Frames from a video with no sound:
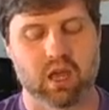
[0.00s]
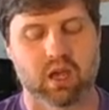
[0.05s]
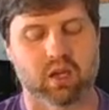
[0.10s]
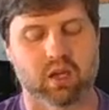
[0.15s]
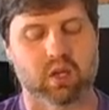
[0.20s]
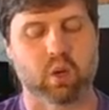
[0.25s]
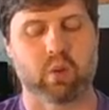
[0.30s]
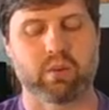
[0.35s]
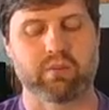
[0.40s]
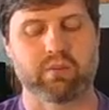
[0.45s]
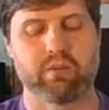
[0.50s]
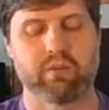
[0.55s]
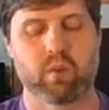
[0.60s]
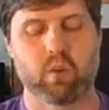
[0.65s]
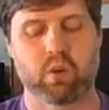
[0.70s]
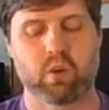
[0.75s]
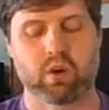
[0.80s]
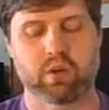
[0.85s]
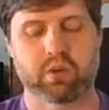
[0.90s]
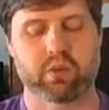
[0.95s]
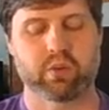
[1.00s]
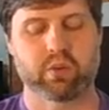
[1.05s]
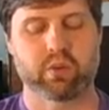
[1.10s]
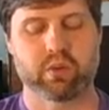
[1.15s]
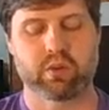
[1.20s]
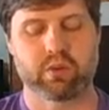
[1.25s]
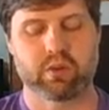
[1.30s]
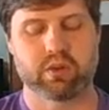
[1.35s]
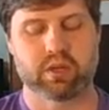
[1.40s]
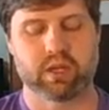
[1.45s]
Going forward
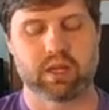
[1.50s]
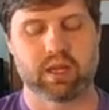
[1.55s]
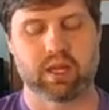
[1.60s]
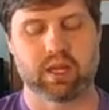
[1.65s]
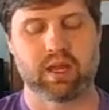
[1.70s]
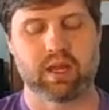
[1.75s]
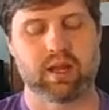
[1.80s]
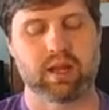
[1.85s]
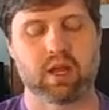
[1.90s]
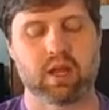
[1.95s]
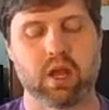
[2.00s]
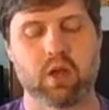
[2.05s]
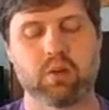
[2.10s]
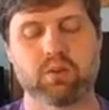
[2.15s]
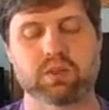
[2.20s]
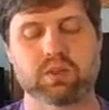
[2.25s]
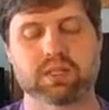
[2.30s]
through the notes,